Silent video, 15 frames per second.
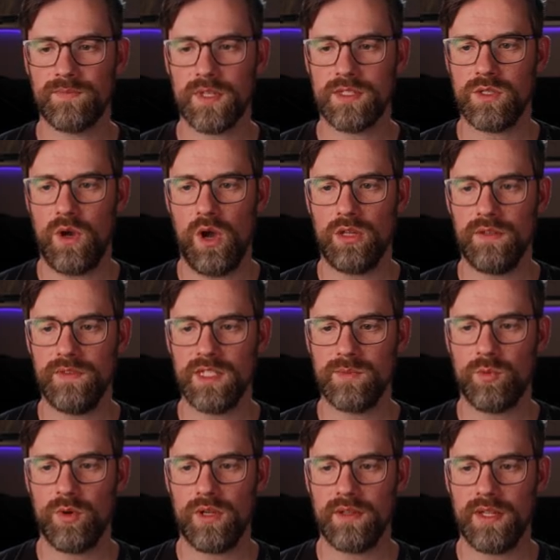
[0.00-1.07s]
So all of these
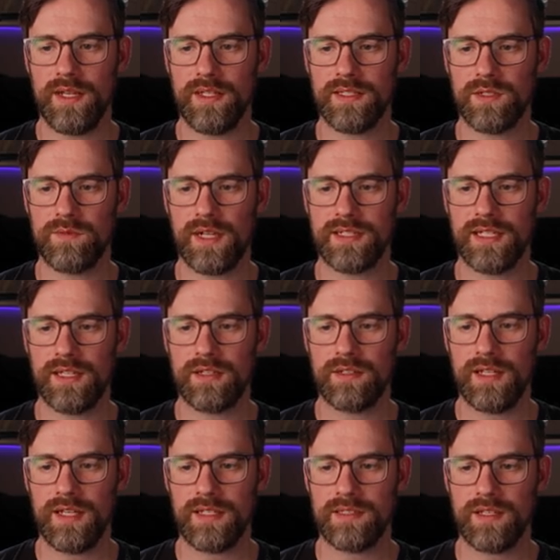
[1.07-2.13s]
point lights and rectangle
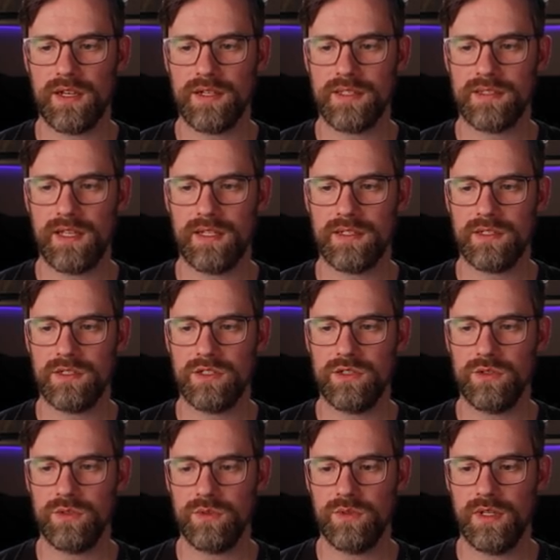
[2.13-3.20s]
lights are set
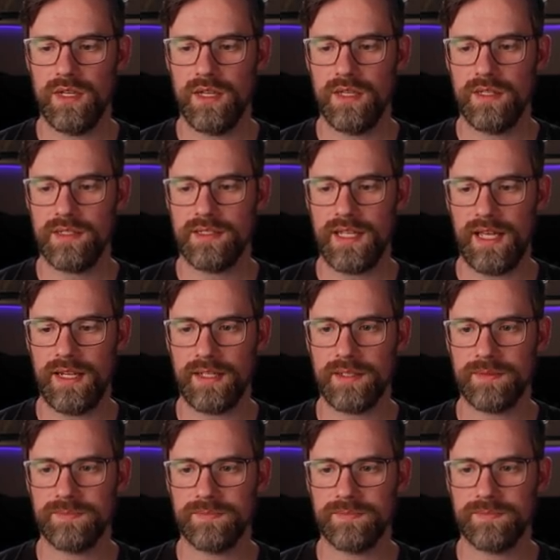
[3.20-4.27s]
to
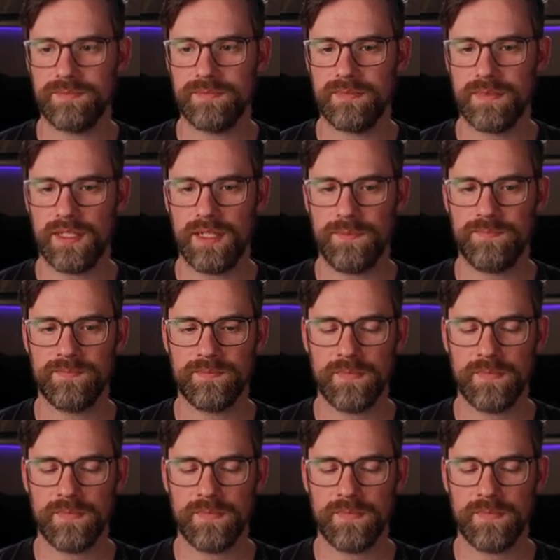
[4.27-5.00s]
static, okay?